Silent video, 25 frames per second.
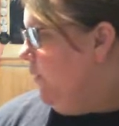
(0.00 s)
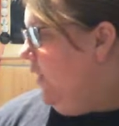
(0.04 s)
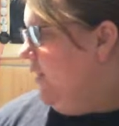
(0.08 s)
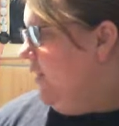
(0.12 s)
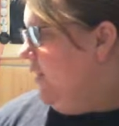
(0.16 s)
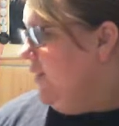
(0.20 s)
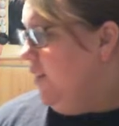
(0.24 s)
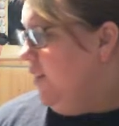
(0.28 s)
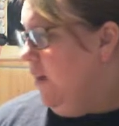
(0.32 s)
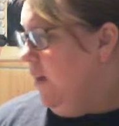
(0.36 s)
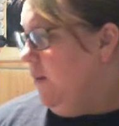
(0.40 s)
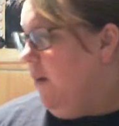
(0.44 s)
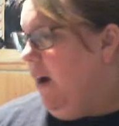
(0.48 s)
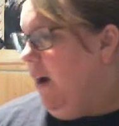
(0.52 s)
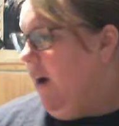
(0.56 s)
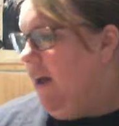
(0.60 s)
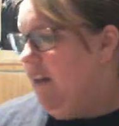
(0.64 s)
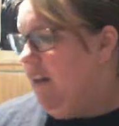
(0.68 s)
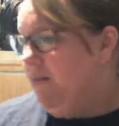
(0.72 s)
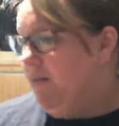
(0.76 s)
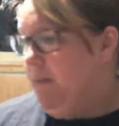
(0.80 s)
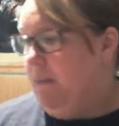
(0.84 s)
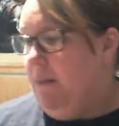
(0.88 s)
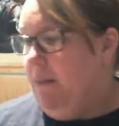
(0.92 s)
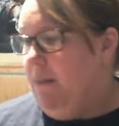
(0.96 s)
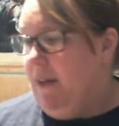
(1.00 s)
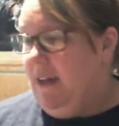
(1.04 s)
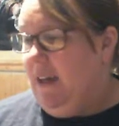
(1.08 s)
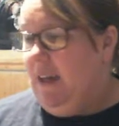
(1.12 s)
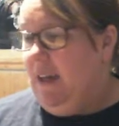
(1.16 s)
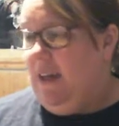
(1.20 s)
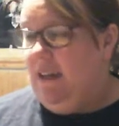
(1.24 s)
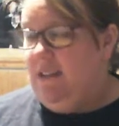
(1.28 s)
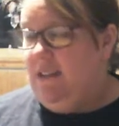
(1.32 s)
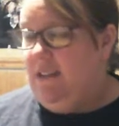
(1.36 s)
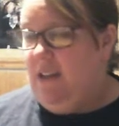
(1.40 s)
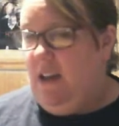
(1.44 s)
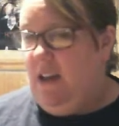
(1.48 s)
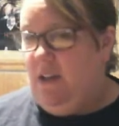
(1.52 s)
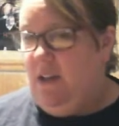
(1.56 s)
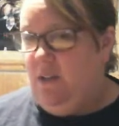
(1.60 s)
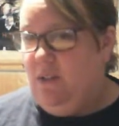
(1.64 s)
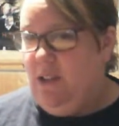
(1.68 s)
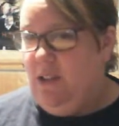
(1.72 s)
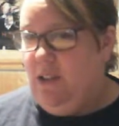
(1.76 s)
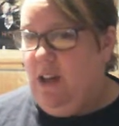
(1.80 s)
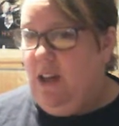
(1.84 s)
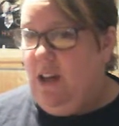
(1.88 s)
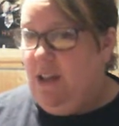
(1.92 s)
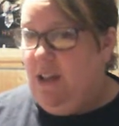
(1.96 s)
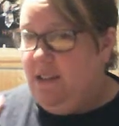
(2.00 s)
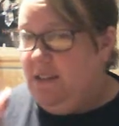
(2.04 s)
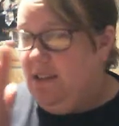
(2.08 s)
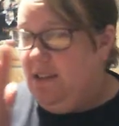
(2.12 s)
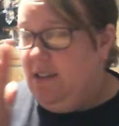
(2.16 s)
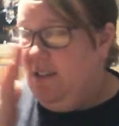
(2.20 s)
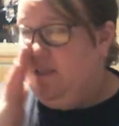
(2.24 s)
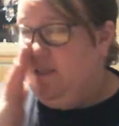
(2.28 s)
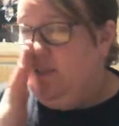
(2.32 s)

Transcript: So I have been making a circle skirt